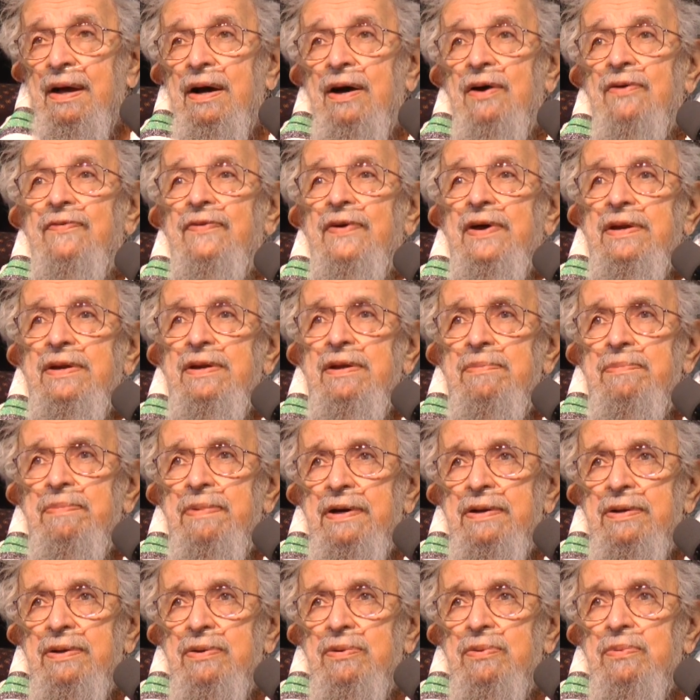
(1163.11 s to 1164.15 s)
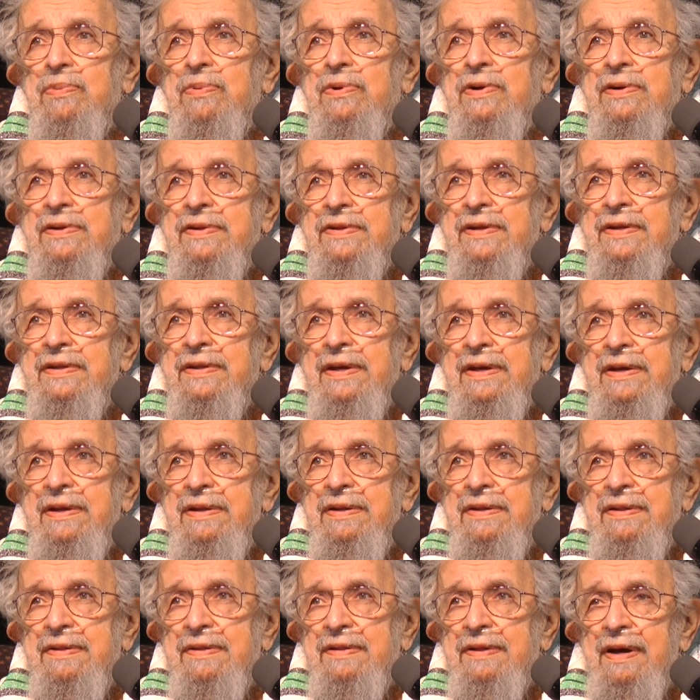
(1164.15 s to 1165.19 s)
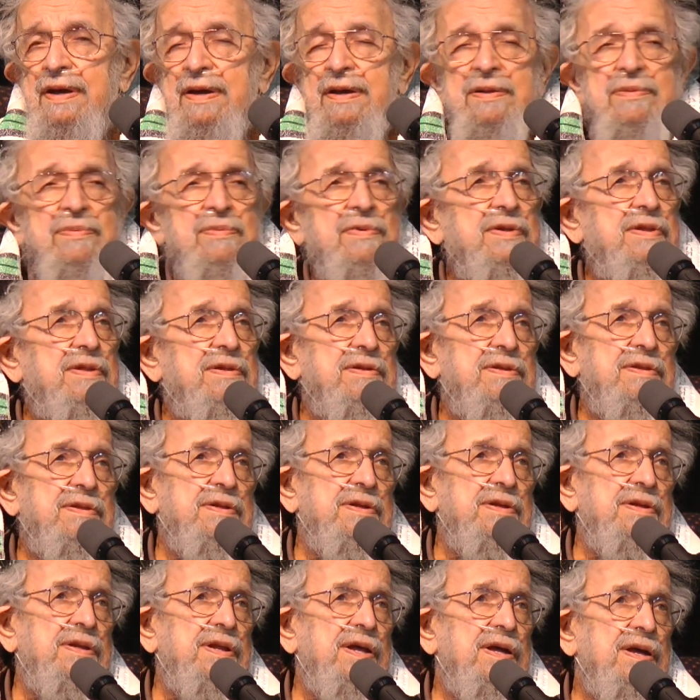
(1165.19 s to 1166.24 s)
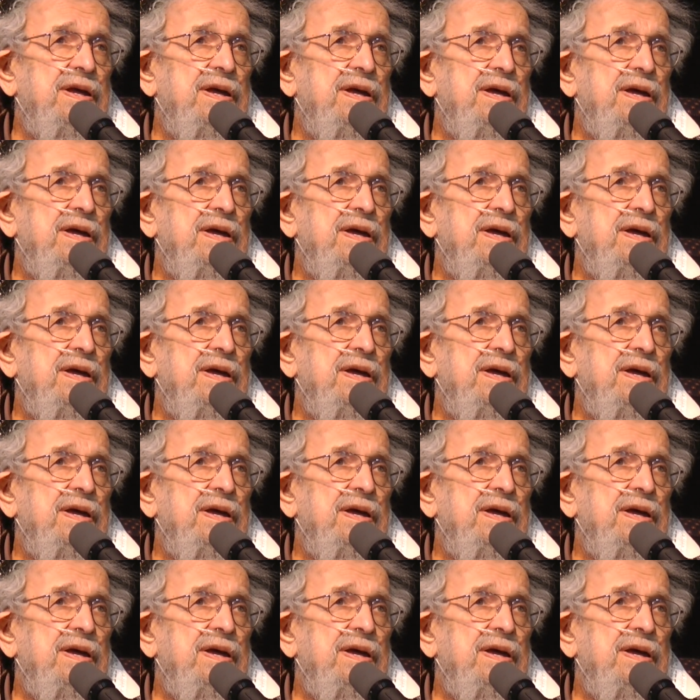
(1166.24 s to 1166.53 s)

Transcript: of anybody who works on the inside, whether it's in